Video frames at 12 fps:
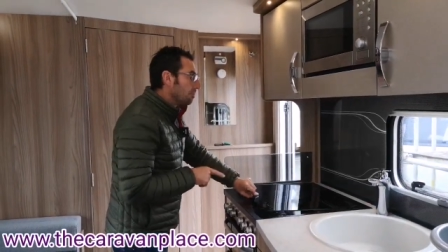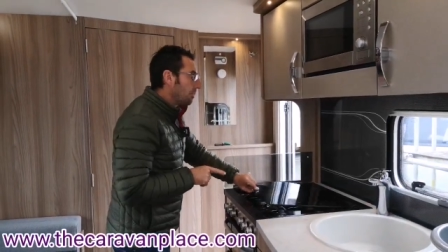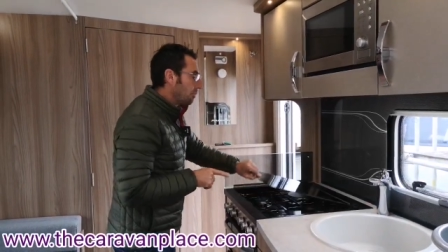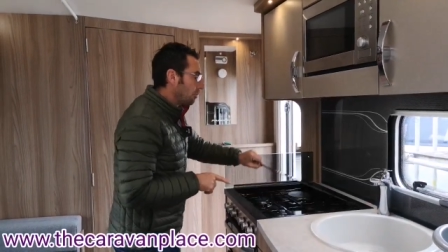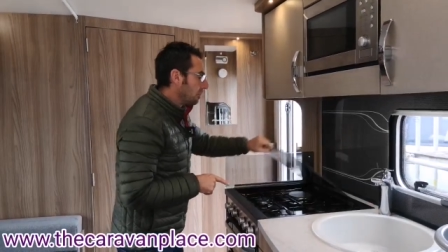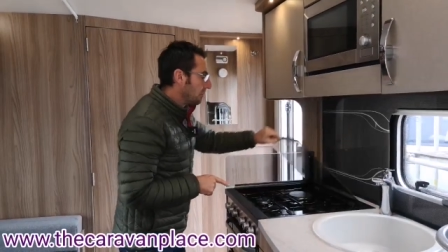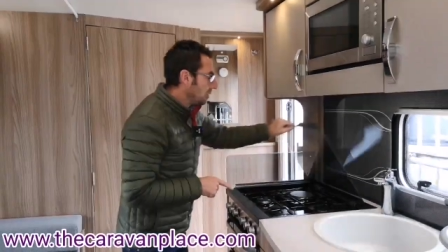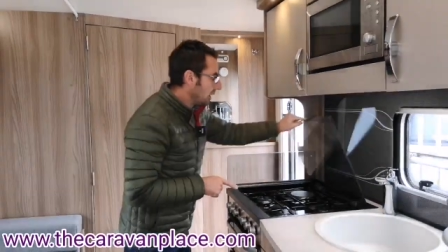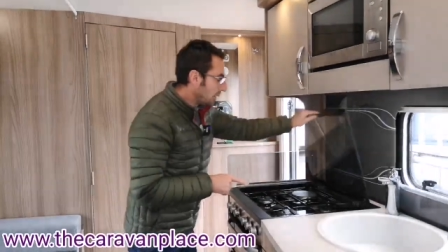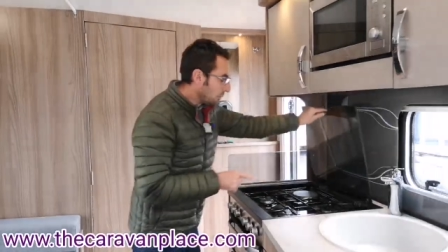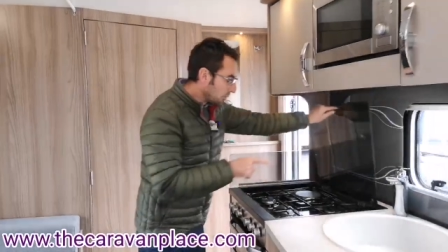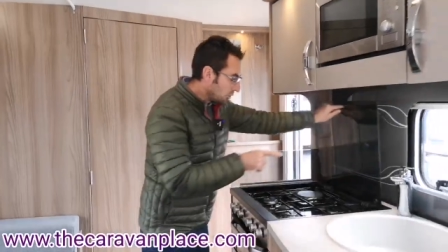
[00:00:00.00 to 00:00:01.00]
Before we do
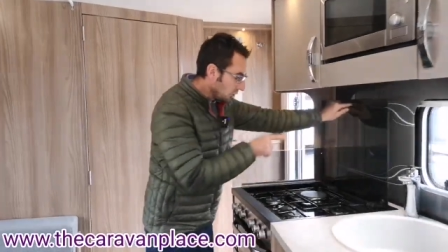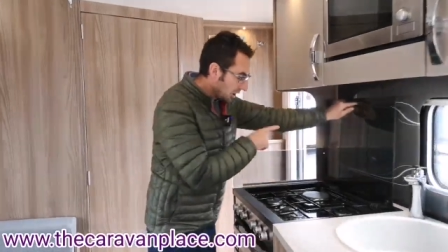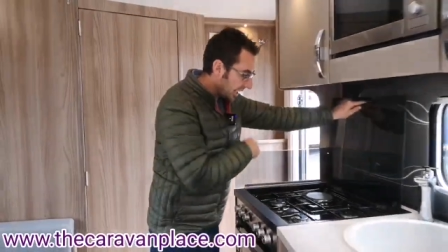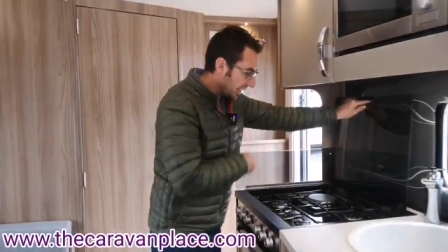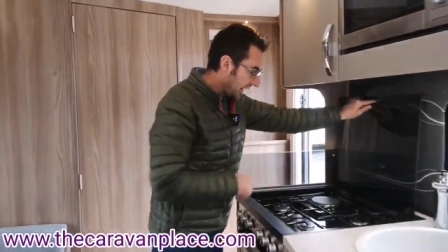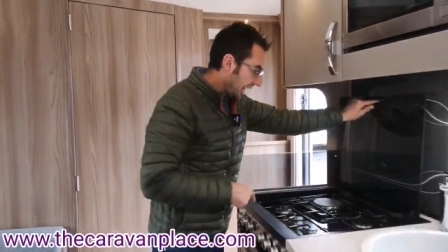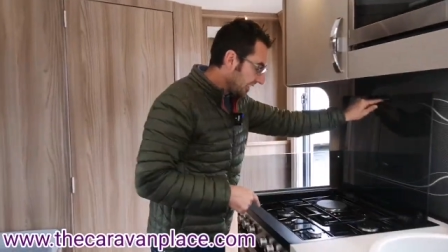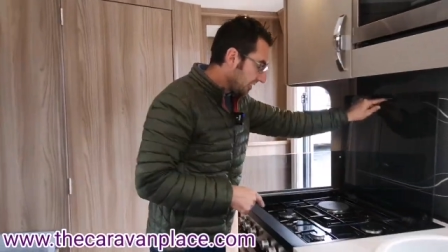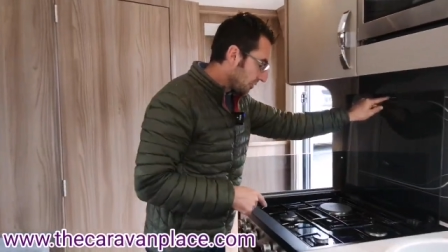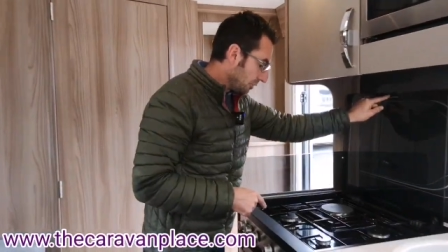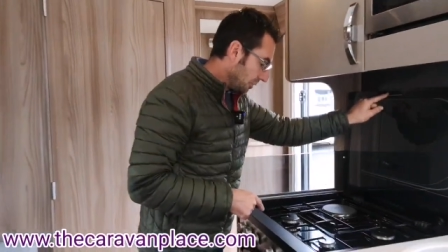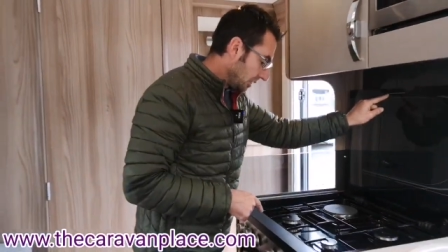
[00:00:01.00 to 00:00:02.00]
that, we'll just get the
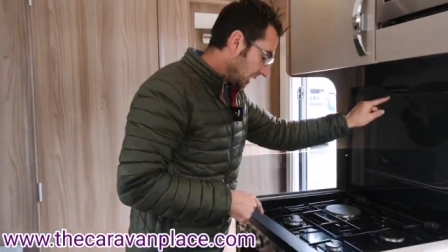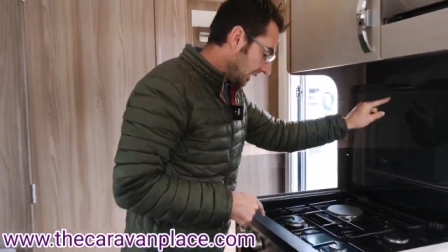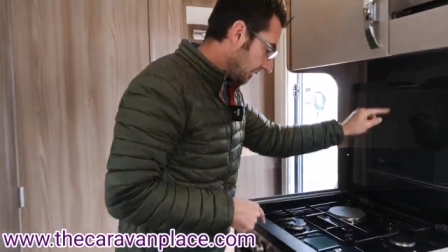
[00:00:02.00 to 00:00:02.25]
gas through the